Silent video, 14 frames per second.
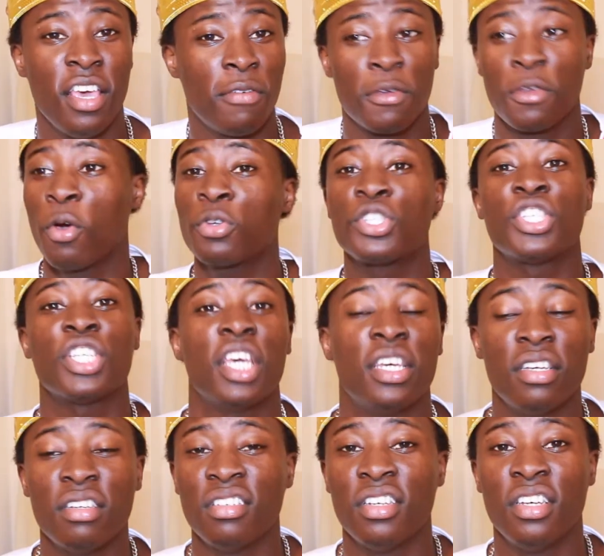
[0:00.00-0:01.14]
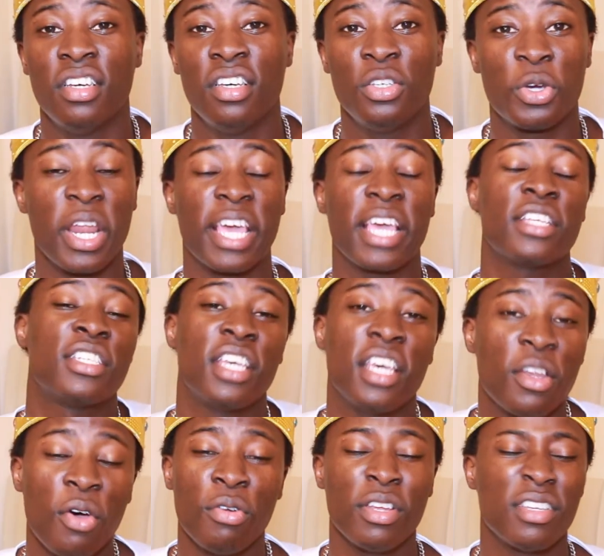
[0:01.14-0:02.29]
If you don't cheat, you're gonna get
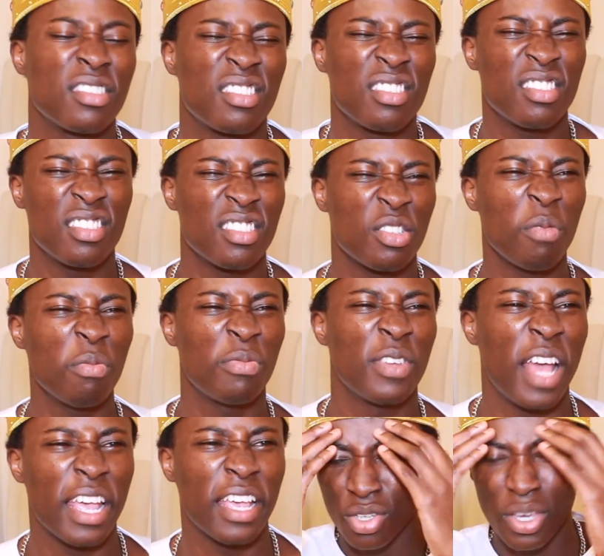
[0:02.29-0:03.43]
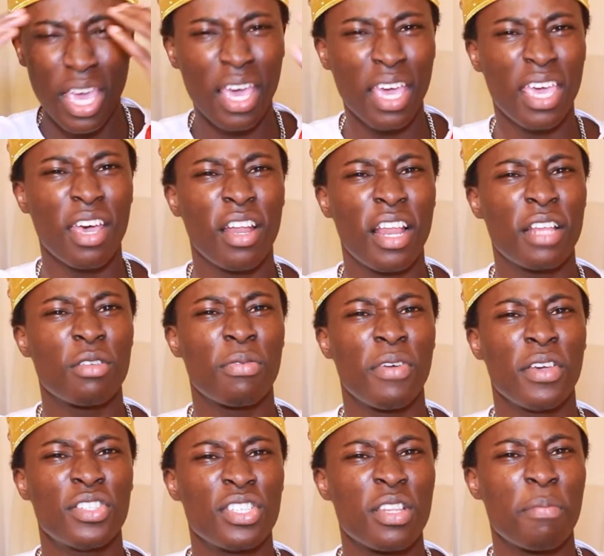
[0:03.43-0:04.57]
cheated on. It's just something like you get a girl and you
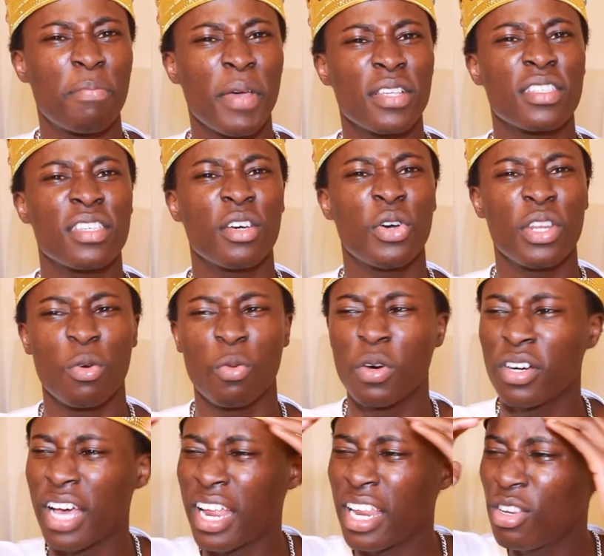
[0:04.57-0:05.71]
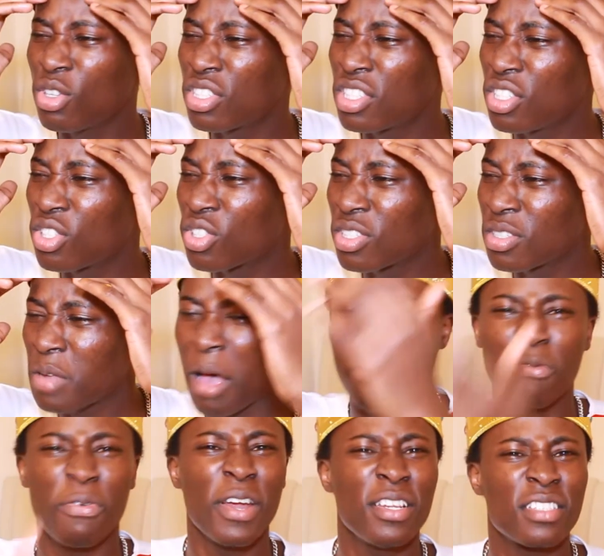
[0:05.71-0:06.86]
think she's the best girl in the world and then you see her
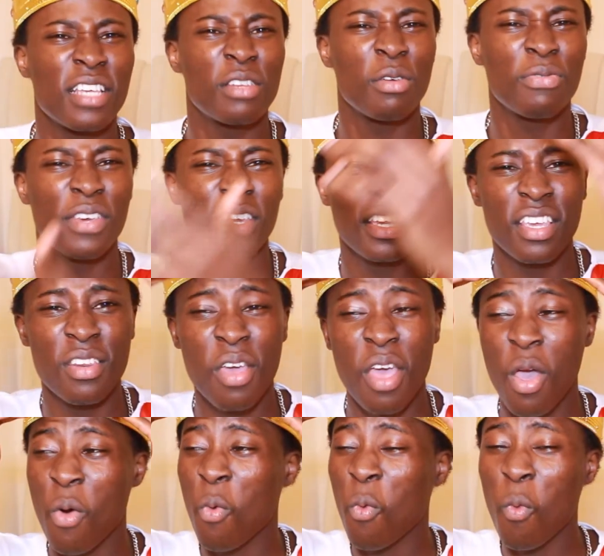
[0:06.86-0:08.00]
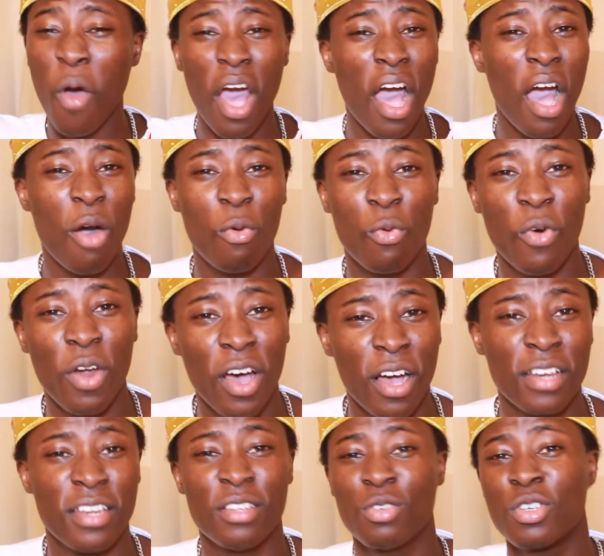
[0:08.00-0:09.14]
friends and you're thinking, wow
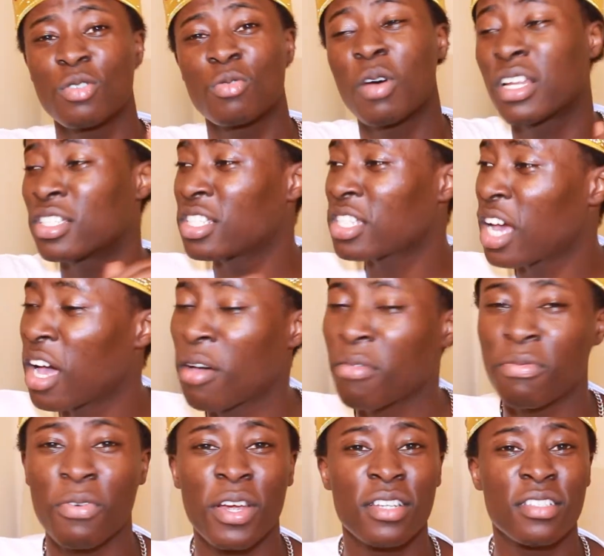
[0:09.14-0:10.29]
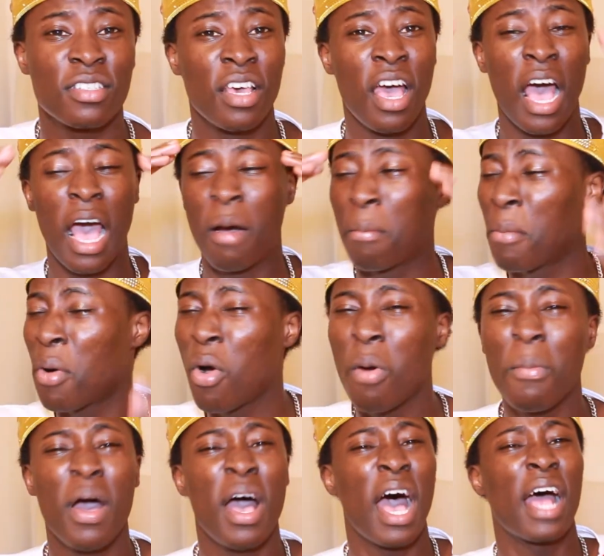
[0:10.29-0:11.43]
right then you just want to shag her friends her
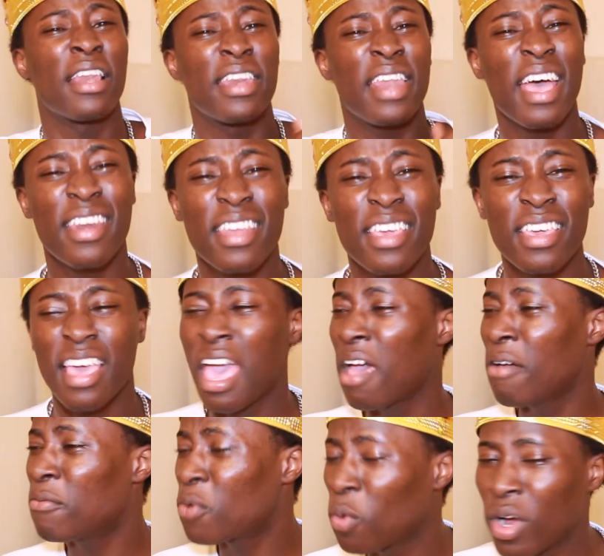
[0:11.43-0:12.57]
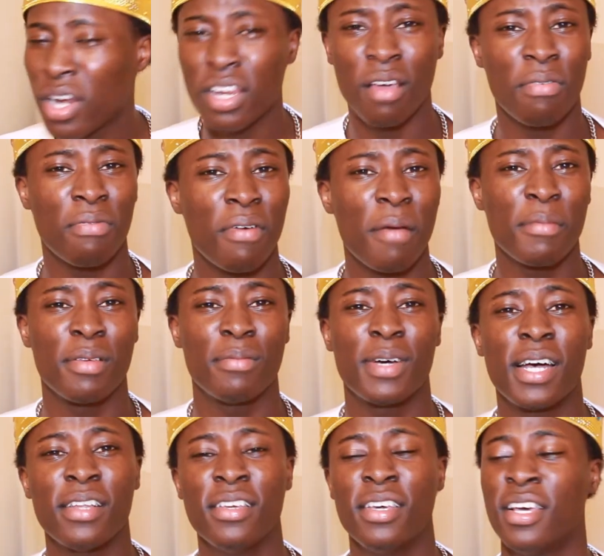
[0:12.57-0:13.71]
mom her nanny everyone in her family
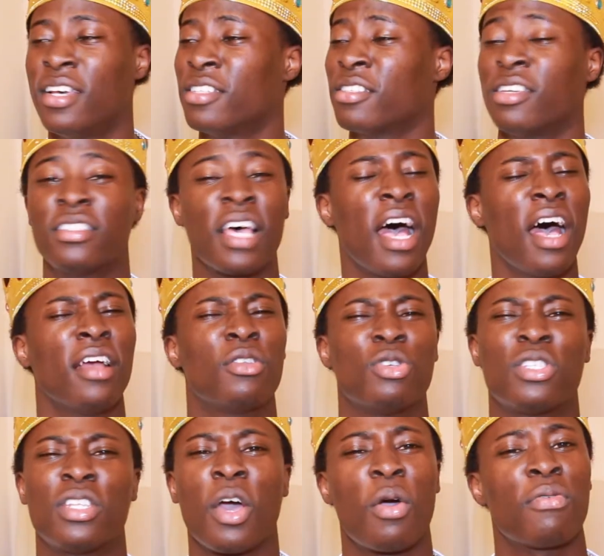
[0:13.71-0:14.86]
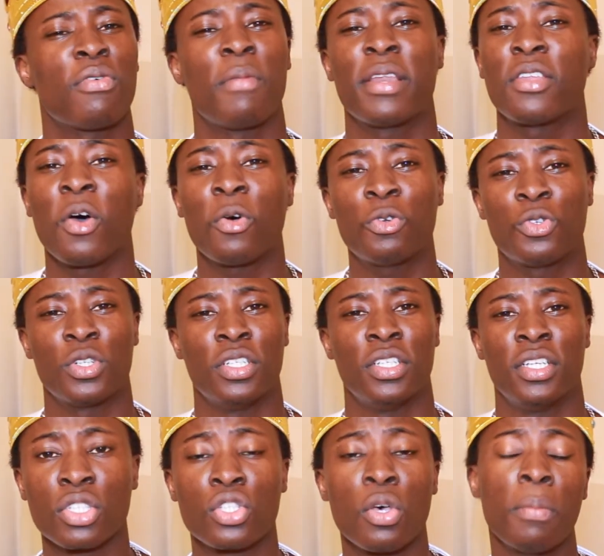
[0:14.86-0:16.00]
man so it's hard to stay away from adultery
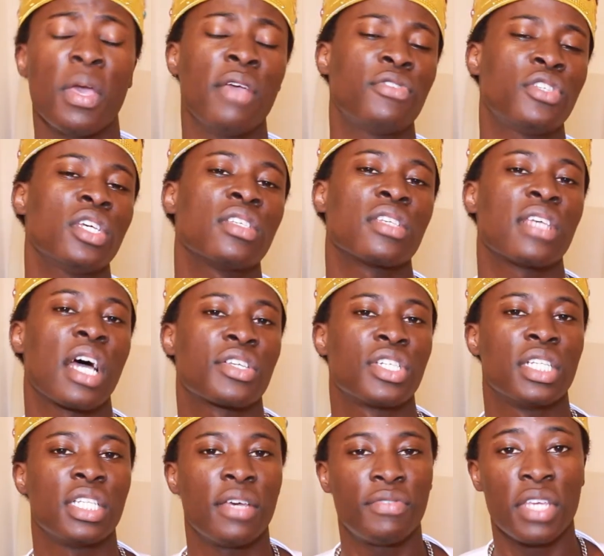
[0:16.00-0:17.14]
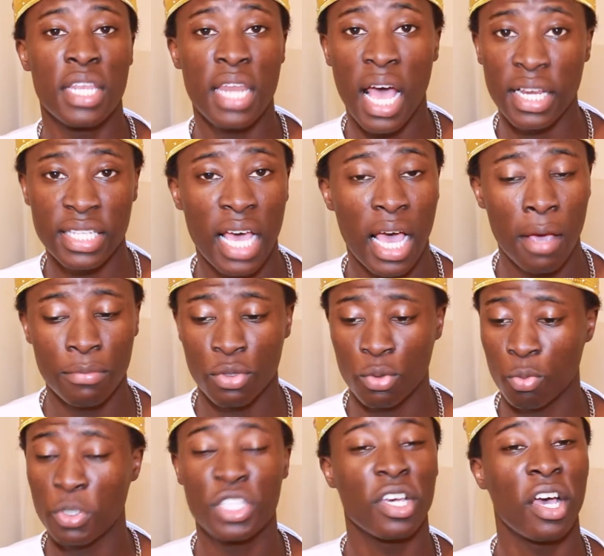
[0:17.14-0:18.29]
so if jesus actually lived in our
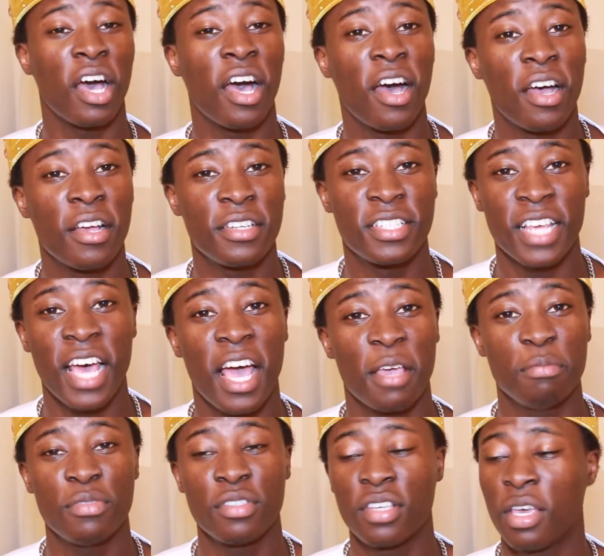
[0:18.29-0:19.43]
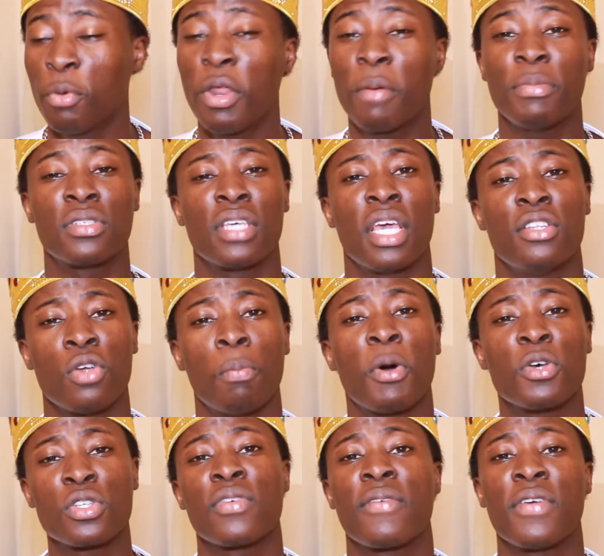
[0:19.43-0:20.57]
times which are hard times he wouldn't be saying
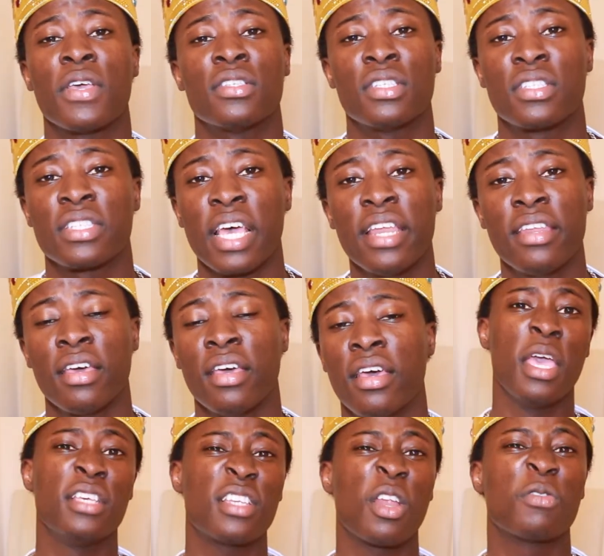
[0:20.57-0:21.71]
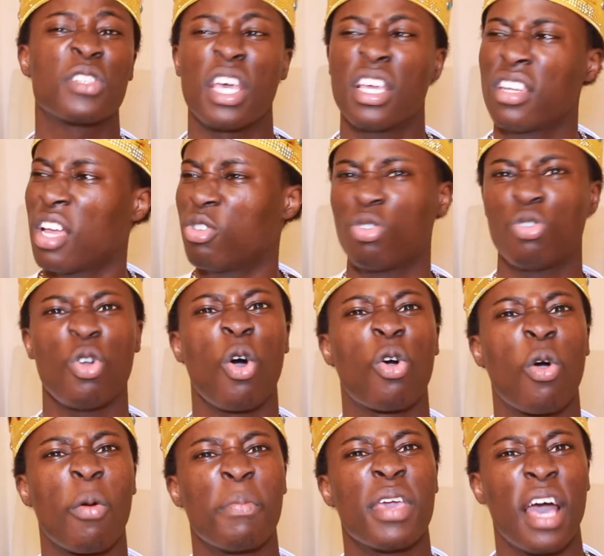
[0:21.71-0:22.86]
most of the things he said instead of saying that do
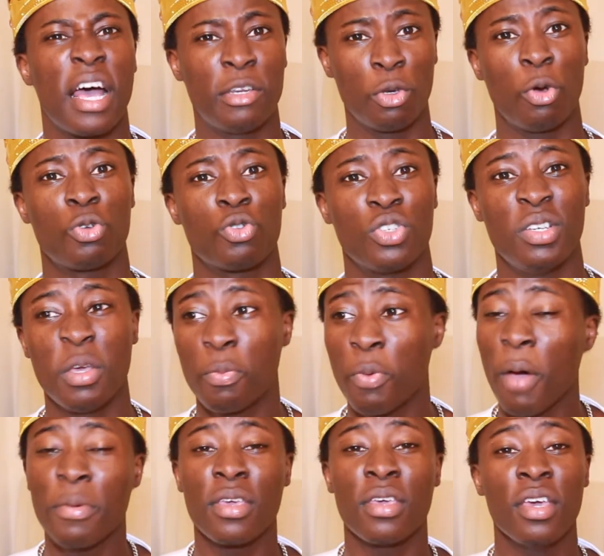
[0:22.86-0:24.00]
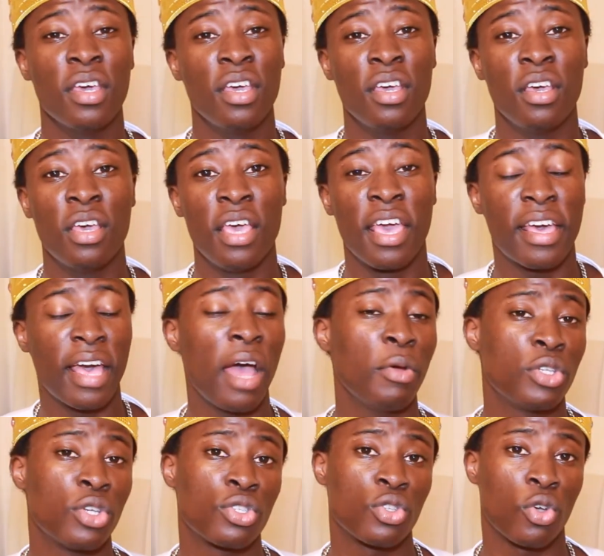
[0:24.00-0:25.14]
not commit adultery he probably
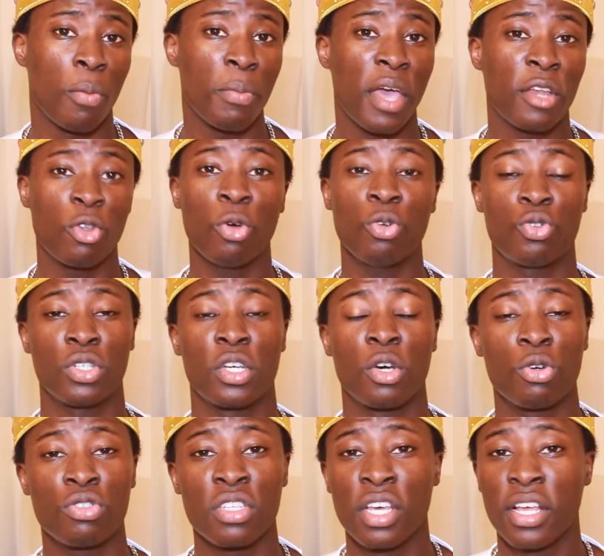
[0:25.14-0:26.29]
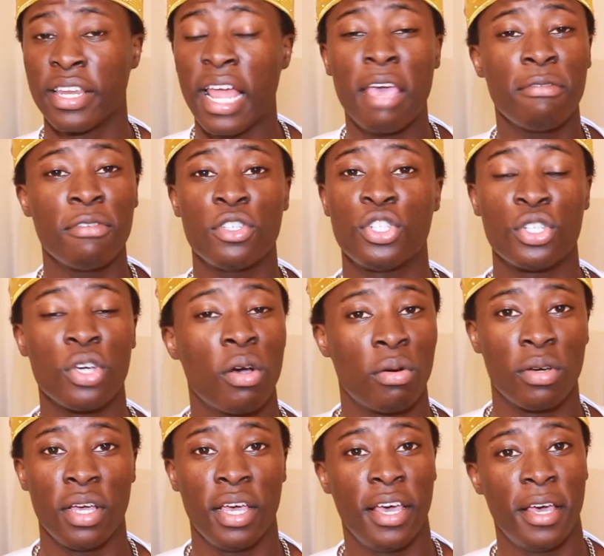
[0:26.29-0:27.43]
encourage us to commit adultery because life is
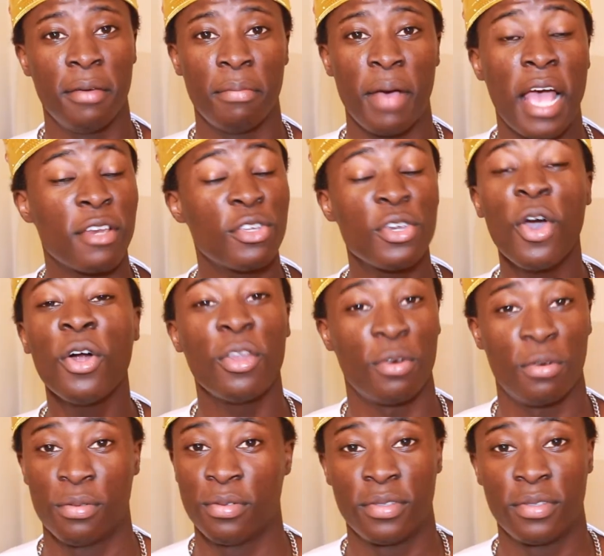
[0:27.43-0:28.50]
short um, and YOLO.